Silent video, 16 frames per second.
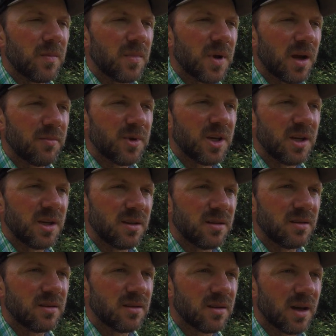I
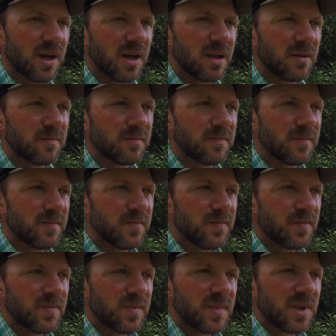mean, like
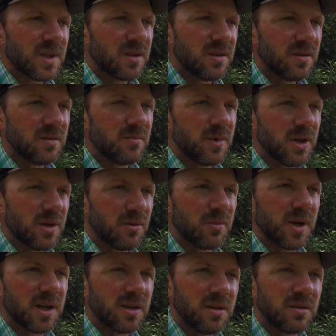it'll
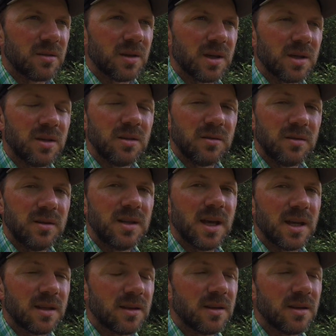make you think you dang